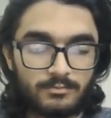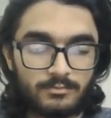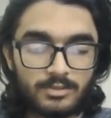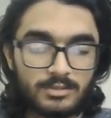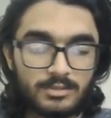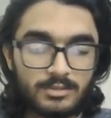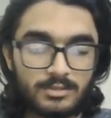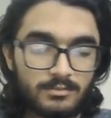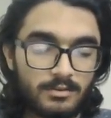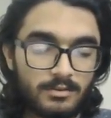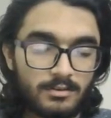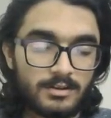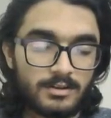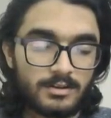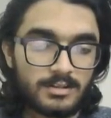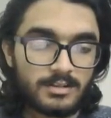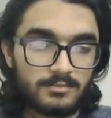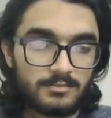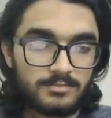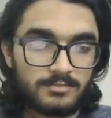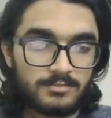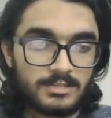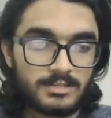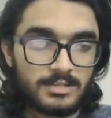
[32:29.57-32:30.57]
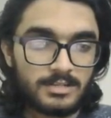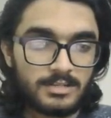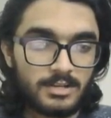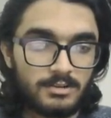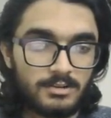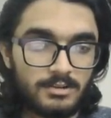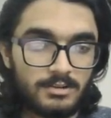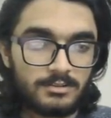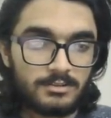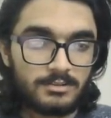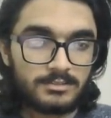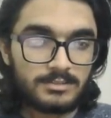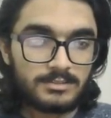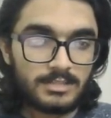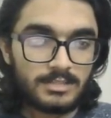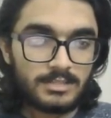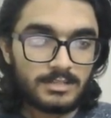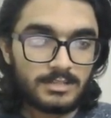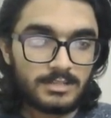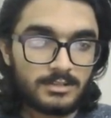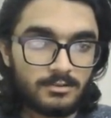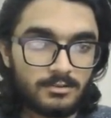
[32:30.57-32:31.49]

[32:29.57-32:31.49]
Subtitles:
we are covering on the